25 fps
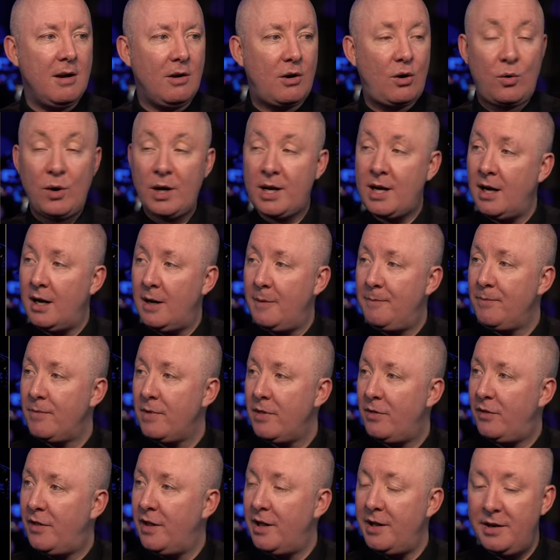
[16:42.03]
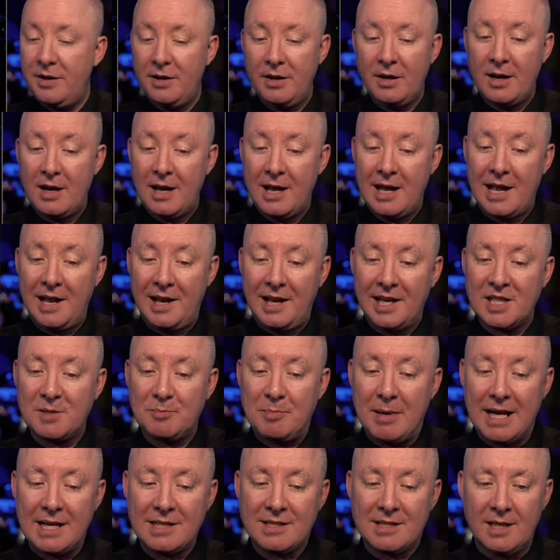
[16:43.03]
quicker than
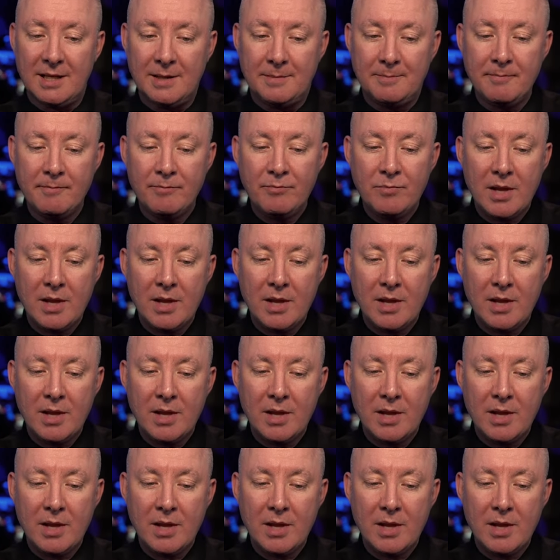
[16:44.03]
unexpected.